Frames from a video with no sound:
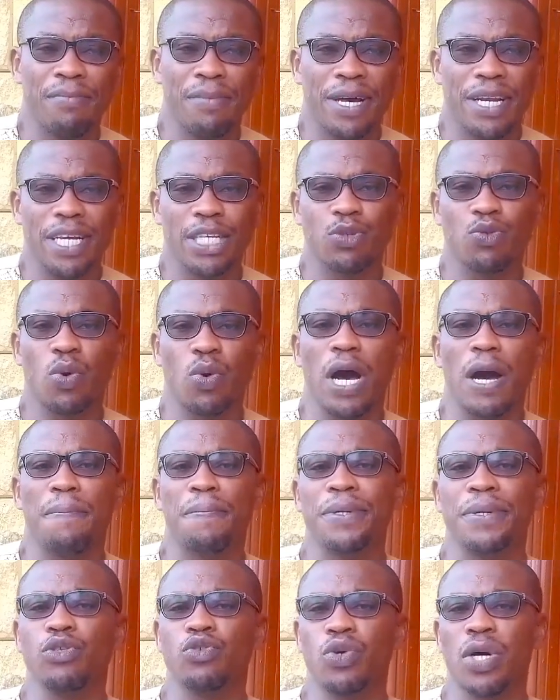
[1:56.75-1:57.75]
but this is what
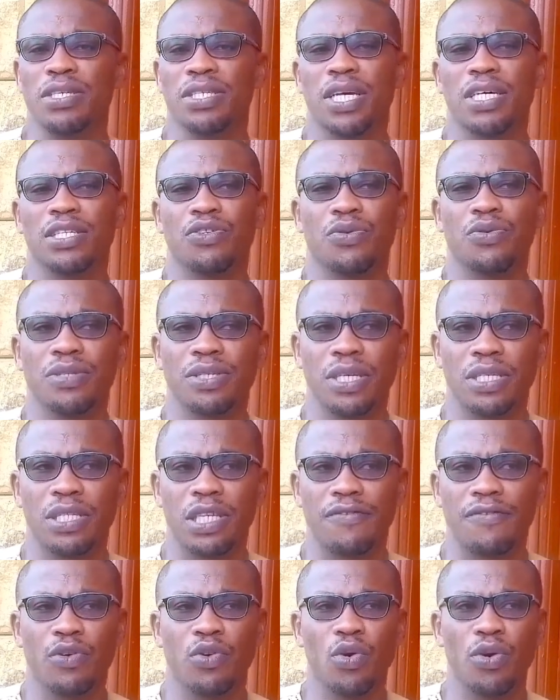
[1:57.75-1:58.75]
happened to us as Christians
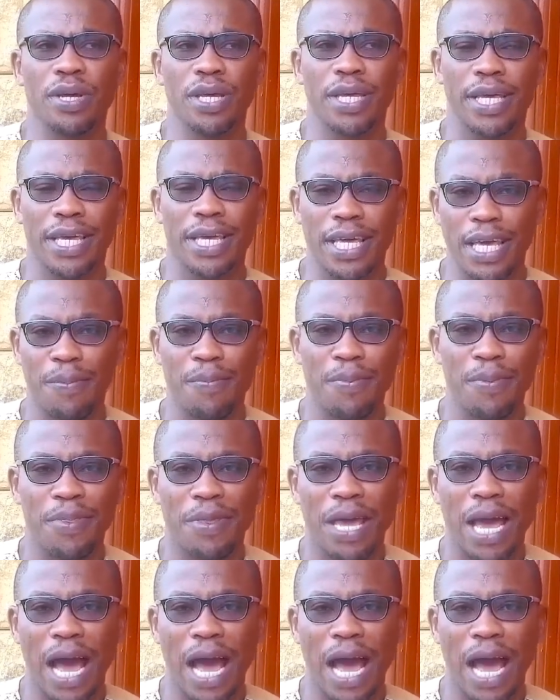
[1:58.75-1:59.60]
if we don't keep